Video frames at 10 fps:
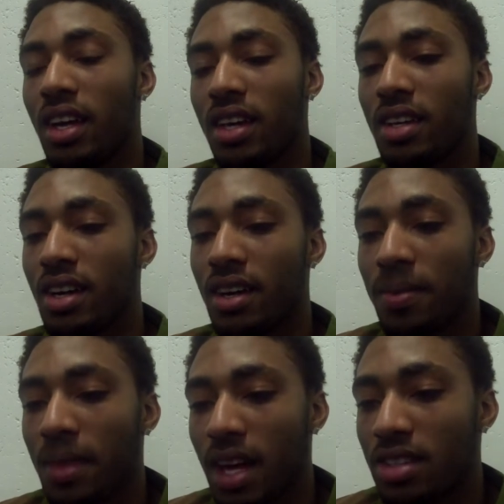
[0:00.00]
And
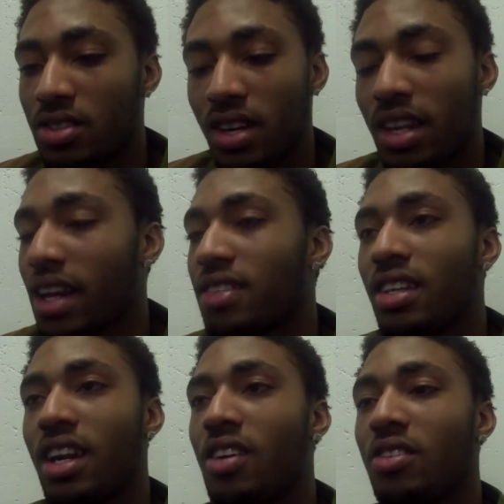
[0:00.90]
I just try, like I
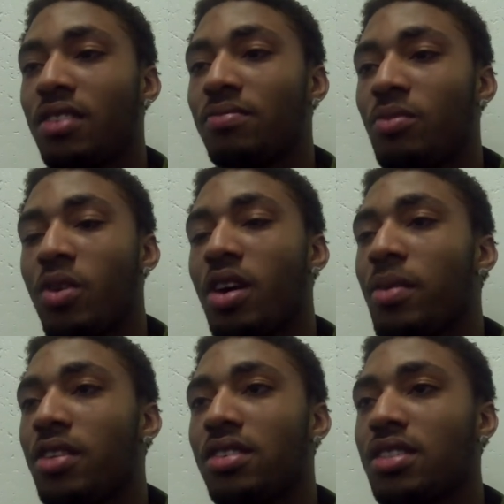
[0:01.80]
said, I don't worry
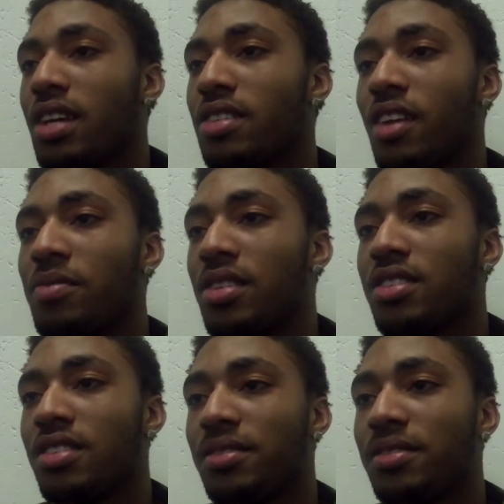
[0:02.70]
about the shots that I've missed.